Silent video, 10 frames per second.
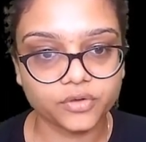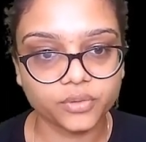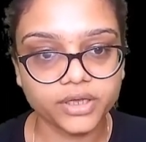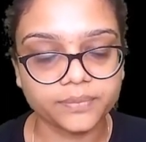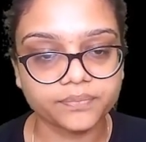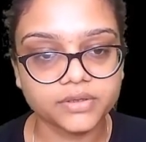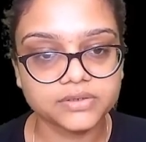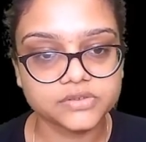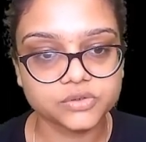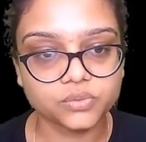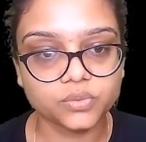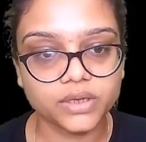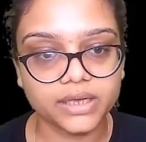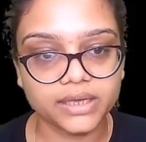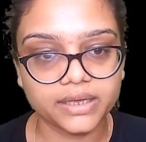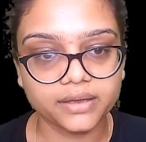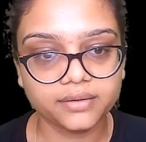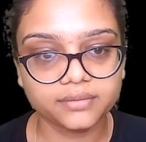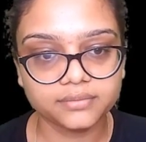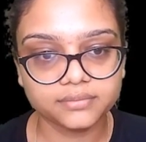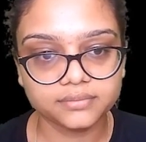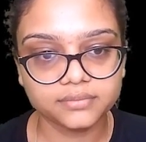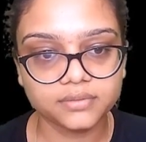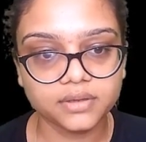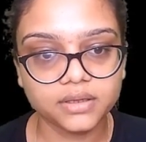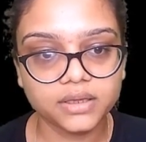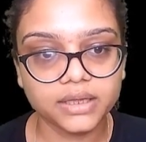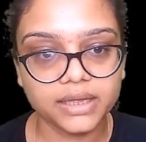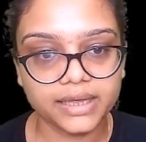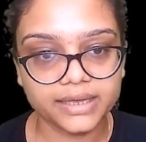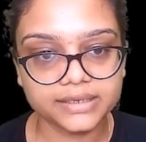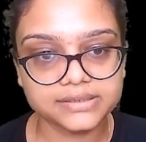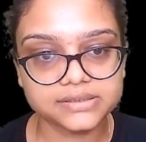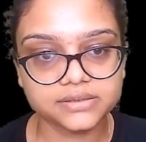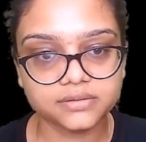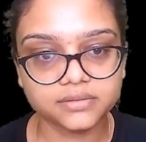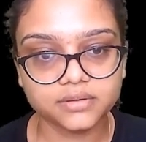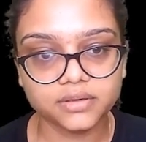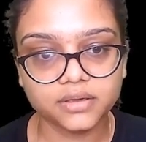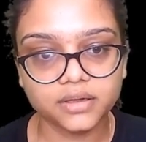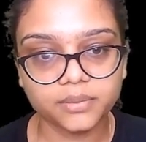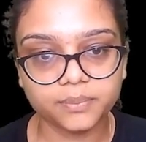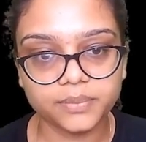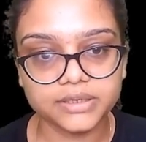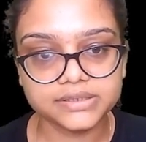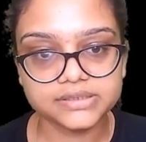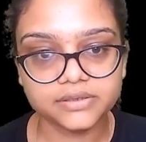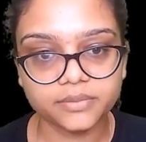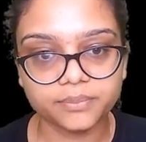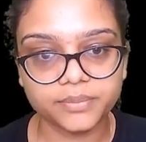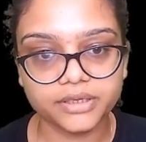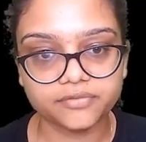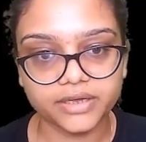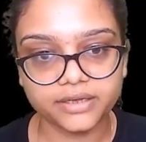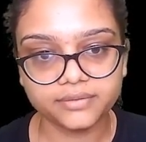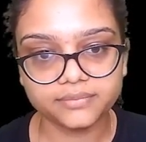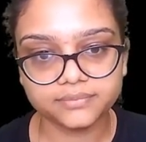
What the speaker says: Okay, so a x plus by